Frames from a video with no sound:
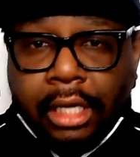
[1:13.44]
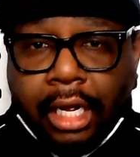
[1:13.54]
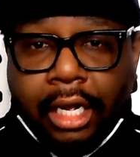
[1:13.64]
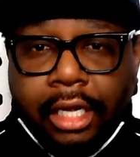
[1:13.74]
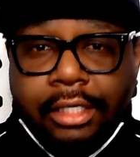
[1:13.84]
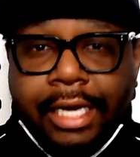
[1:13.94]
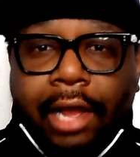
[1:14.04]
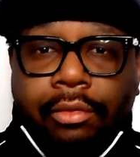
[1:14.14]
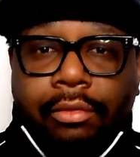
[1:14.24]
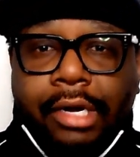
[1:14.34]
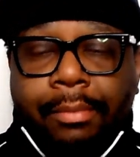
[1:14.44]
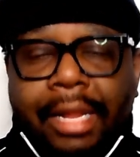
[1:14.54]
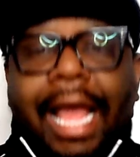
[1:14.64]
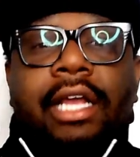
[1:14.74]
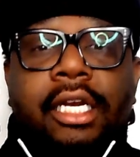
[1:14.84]
Now, what I'm
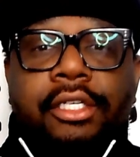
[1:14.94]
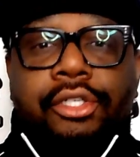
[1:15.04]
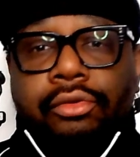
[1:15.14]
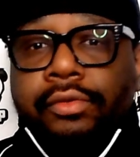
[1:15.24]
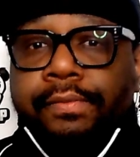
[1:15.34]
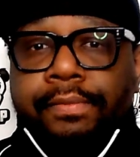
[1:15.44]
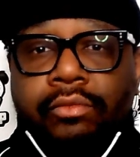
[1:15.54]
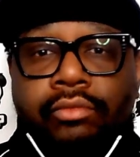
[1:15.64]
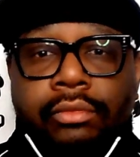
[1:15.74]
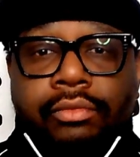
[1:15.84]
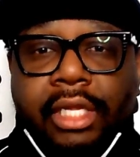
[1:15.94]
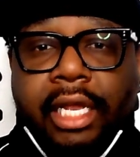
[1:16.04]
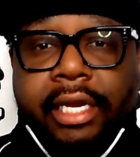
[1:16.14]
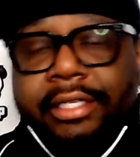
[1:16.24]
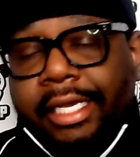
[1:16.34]
not going to do,
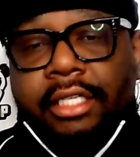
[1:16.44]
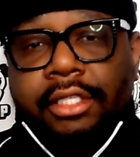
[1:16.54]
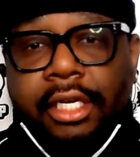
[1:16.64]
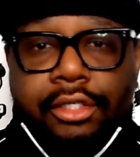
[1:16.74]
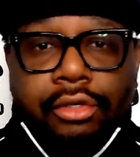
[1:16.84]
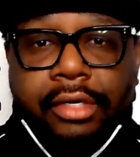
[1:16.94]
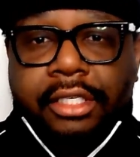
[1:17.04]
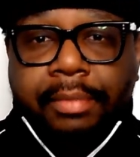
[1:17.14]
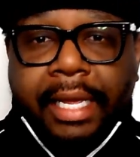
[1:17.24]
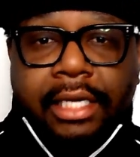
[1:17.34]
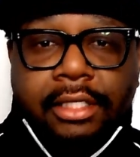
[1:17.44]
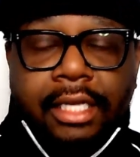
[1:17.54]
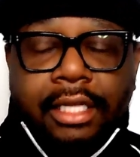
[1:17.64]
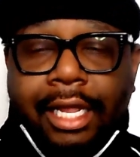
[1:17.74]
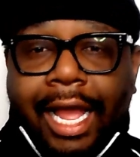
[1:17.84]
and it's easy to do this, man.
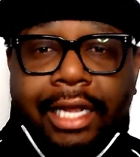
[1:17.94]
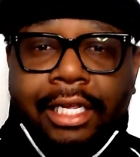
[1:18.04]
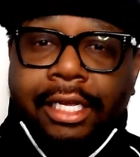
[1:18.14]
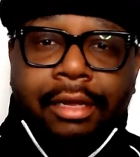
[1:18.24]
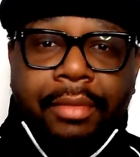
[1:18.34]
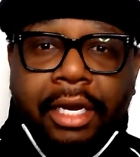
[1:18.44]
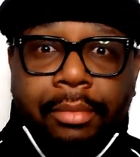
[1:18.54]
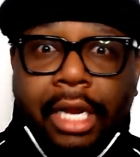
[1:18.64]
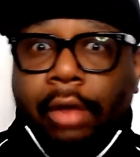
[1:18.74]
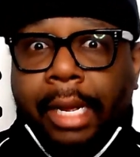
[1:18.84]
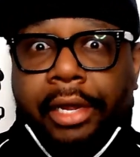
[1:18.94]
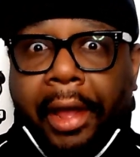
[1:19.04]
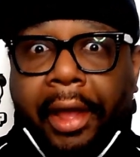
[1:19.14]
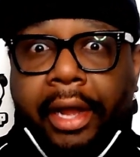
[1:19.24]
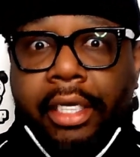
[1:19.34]
I can come in here and be like, oh, my
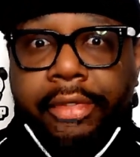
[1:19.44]
God.